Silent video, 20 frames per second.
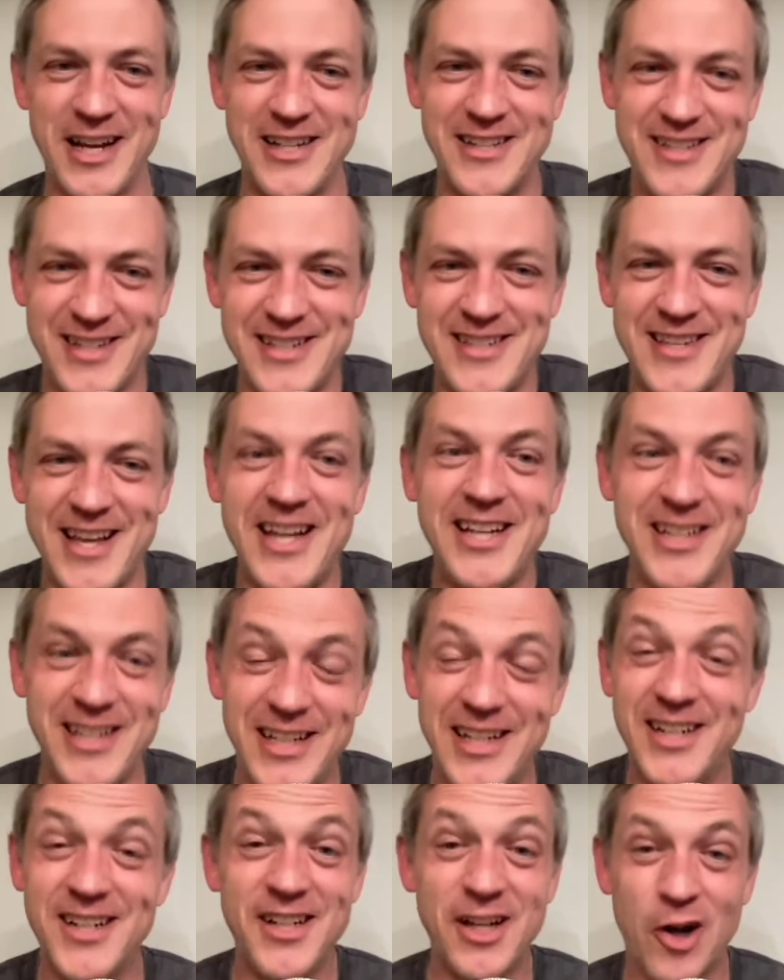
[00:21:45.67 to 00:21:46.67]
N C State
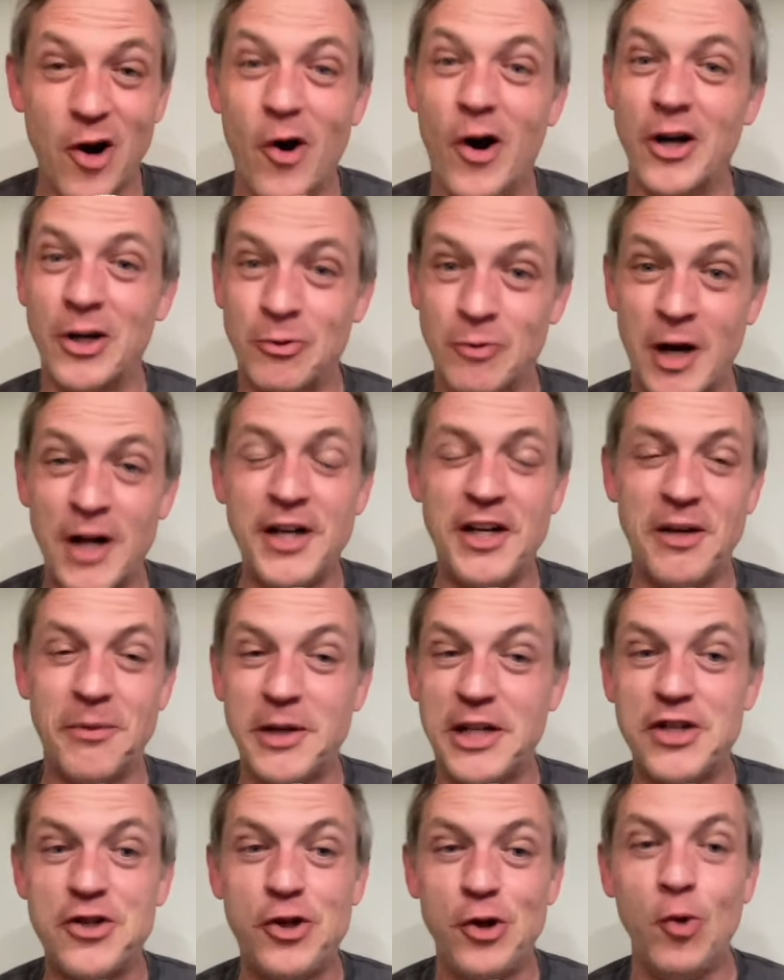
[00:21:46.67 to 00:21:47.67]
needed to go on a run here
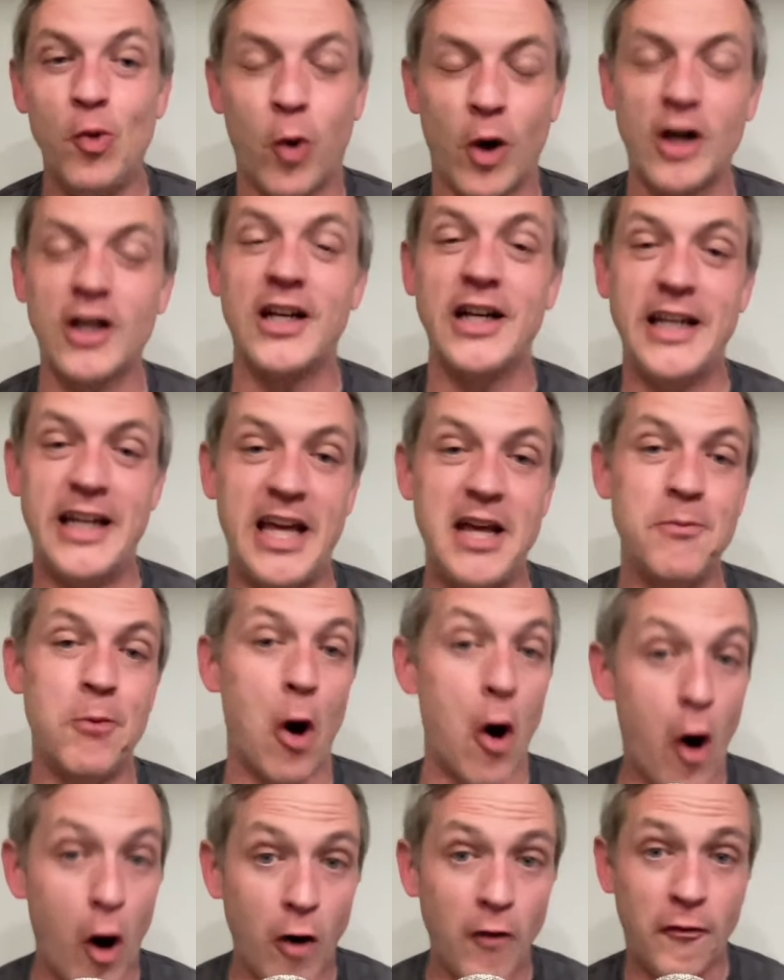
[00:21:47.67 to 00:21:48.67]
because you weren't going to keep
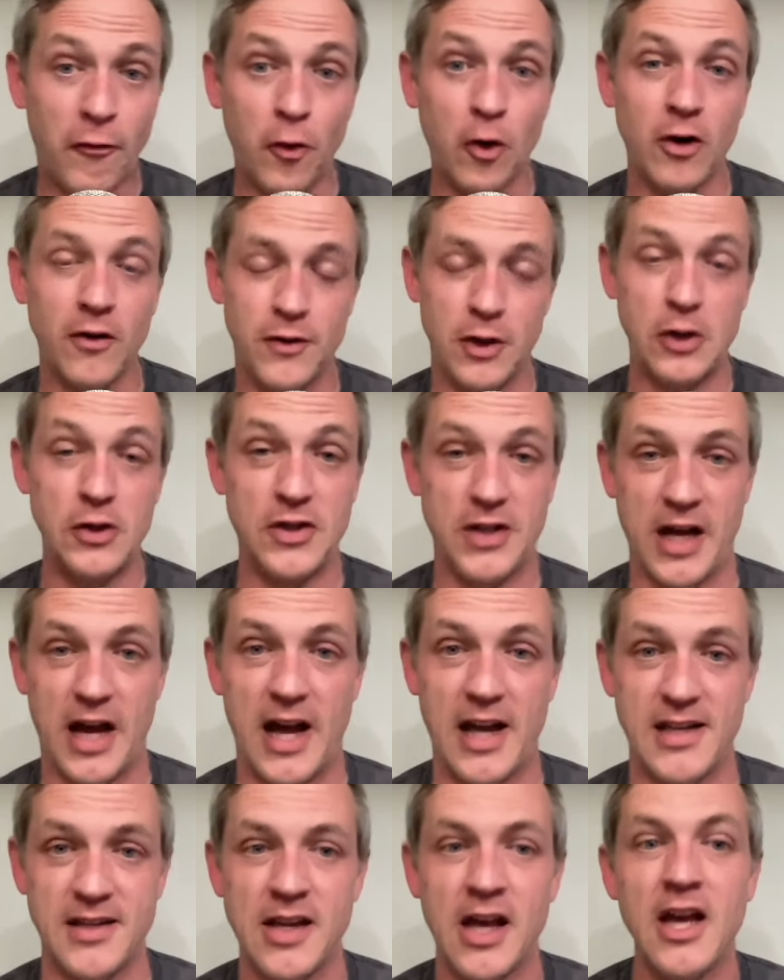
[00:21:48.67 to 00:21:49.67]
all four of those
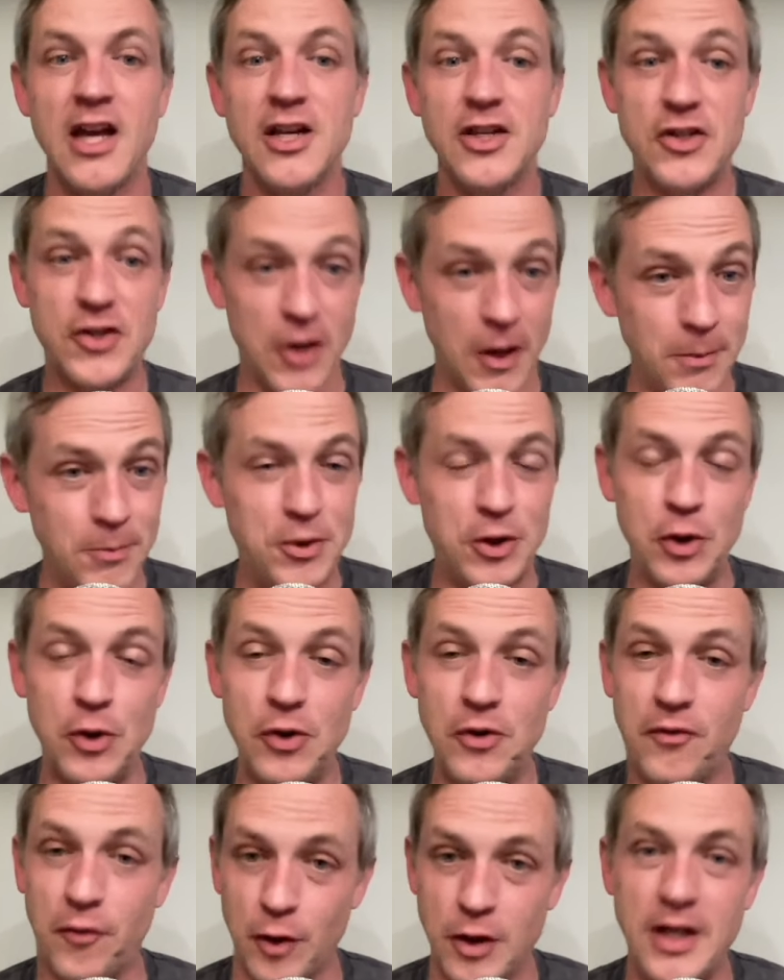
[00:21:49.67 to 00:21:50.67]
guys
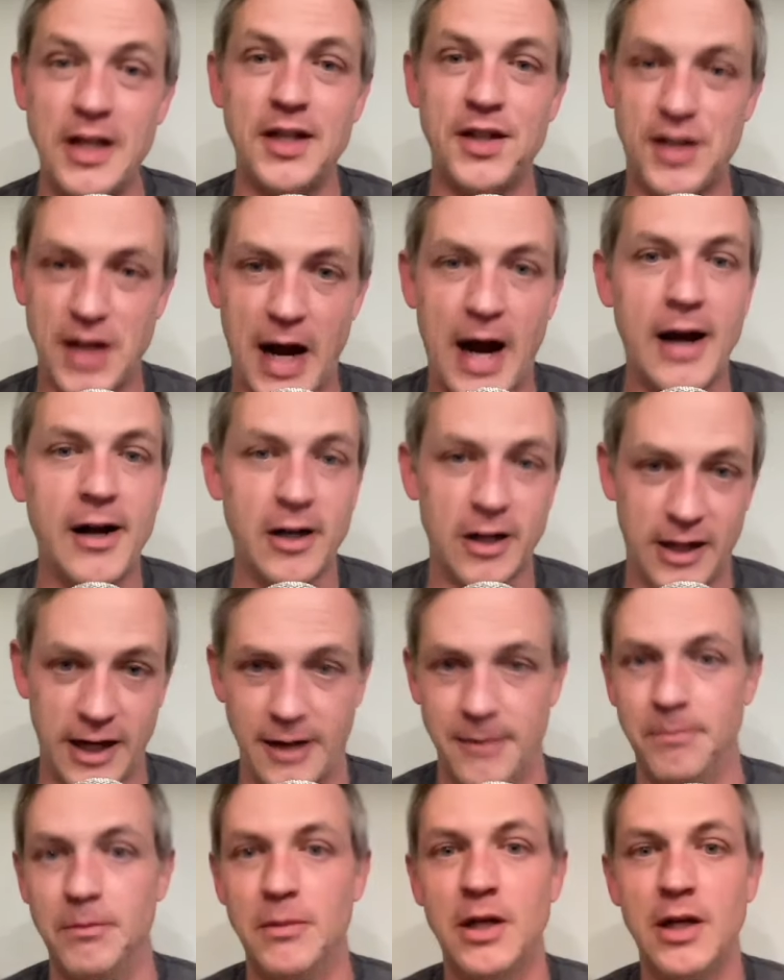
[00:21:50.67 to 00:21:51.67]
subdued for the entire
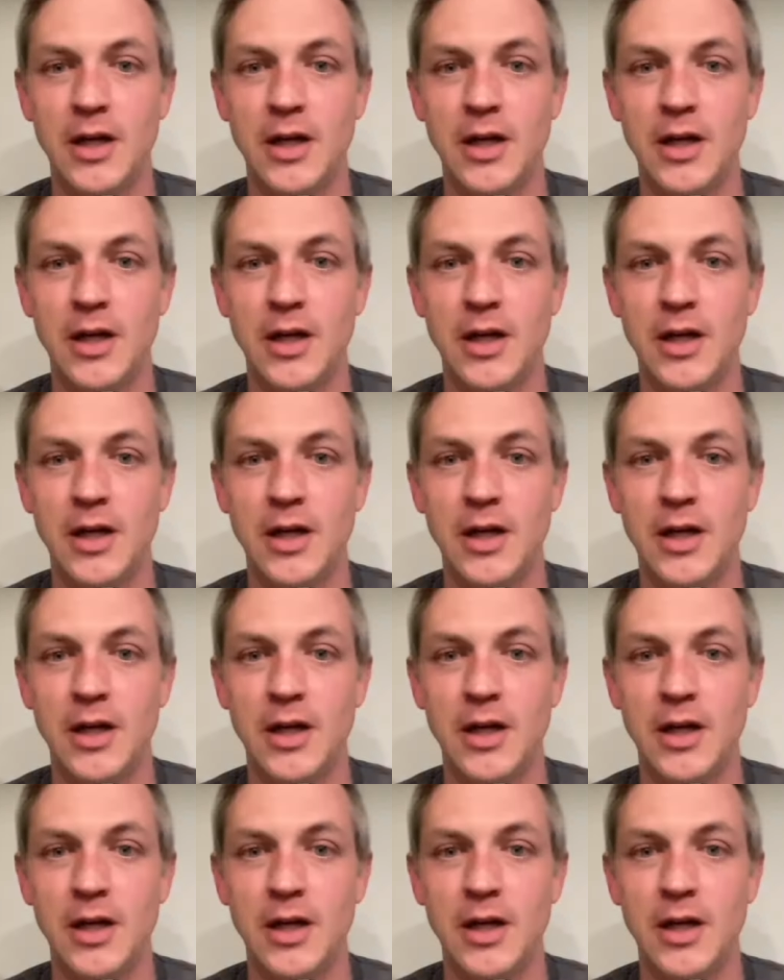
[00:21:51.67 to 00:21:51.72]
game.